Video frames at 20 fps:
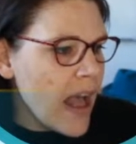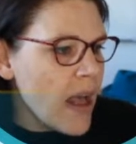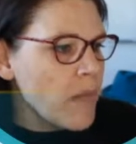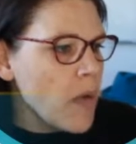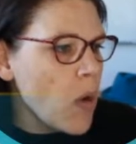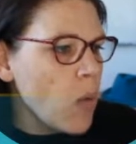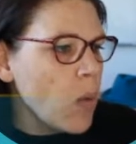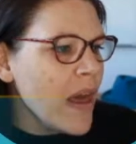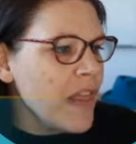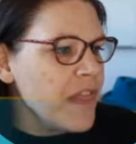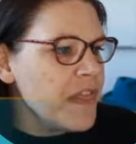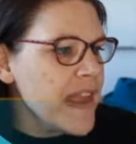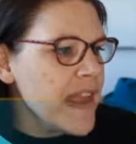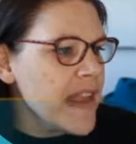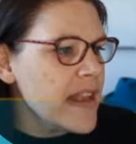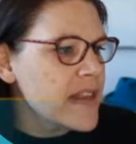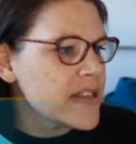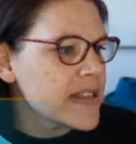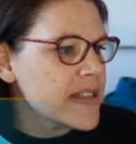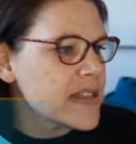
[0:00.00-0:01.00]
one
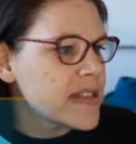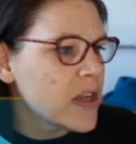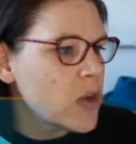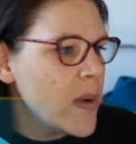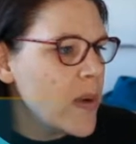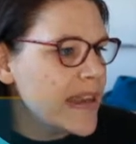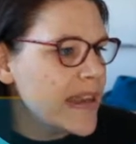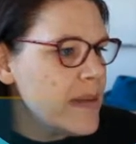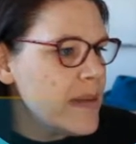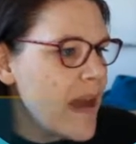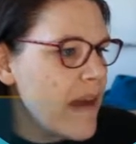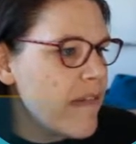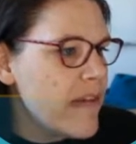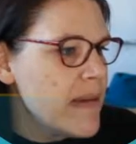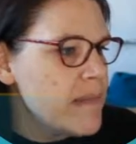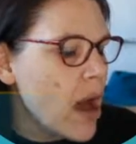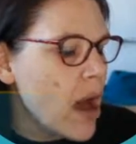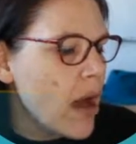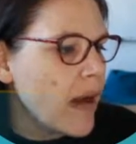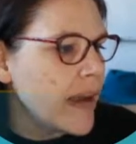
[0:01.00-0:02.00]
thing just to quickly bear
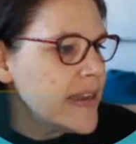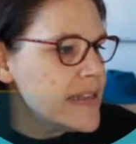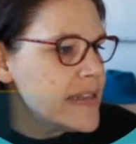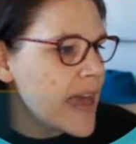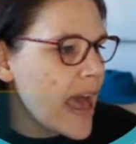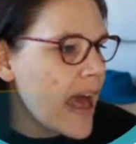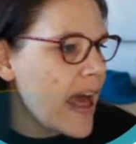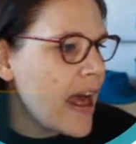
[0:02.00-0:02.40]
in mind,